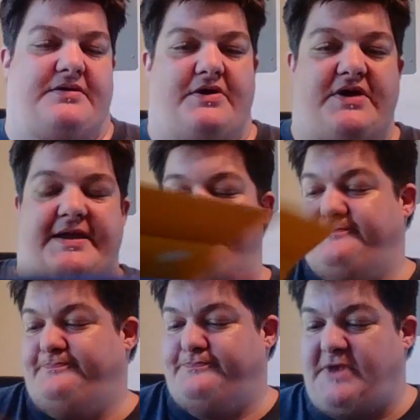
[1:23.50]
Okay.
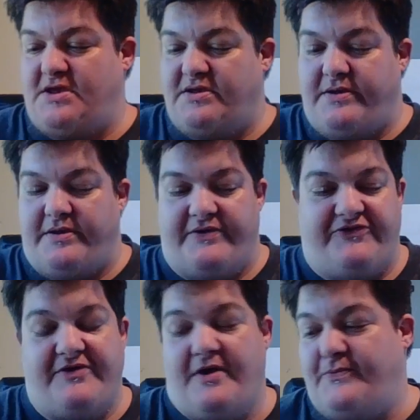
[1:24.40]

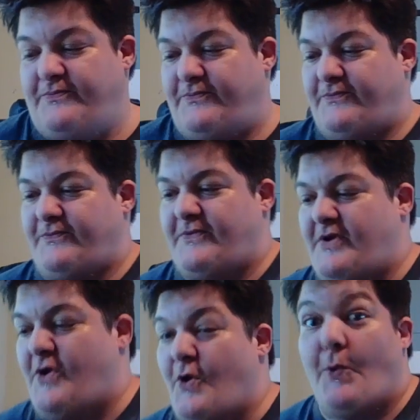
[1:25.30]
So,
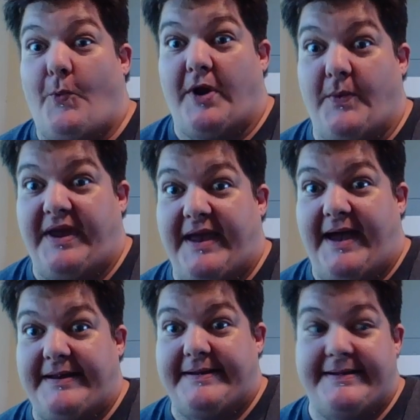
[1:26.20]
what do we
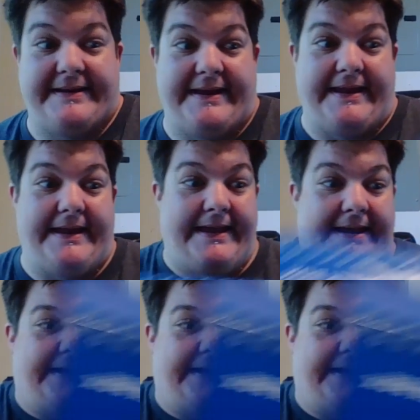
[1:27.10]
got in here?